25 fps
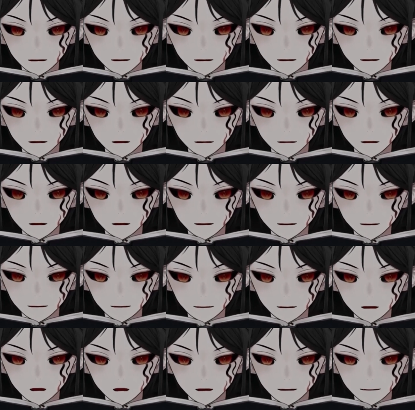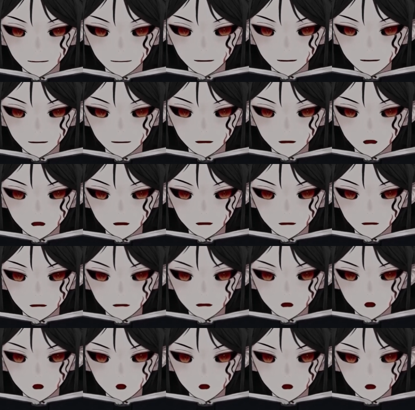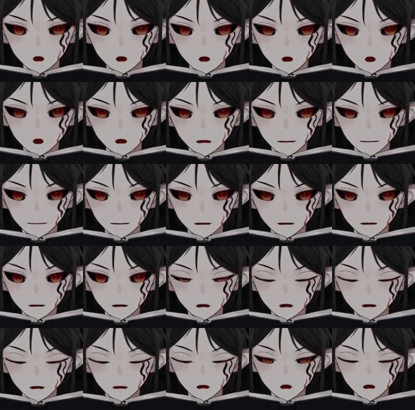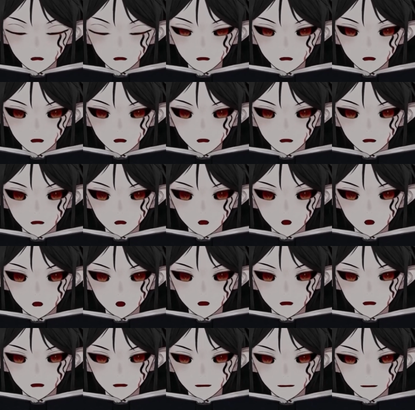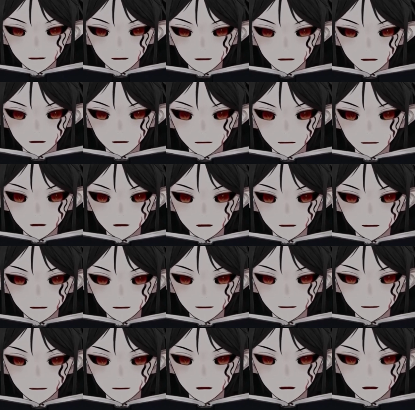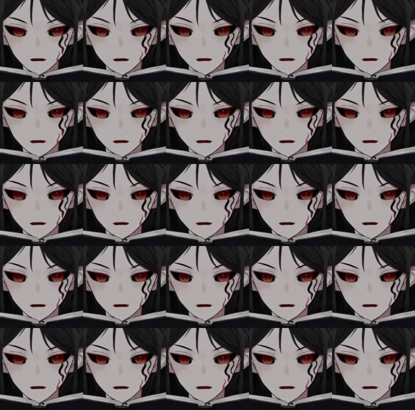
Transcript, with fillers: It was 1991, however, and all I could equate it to is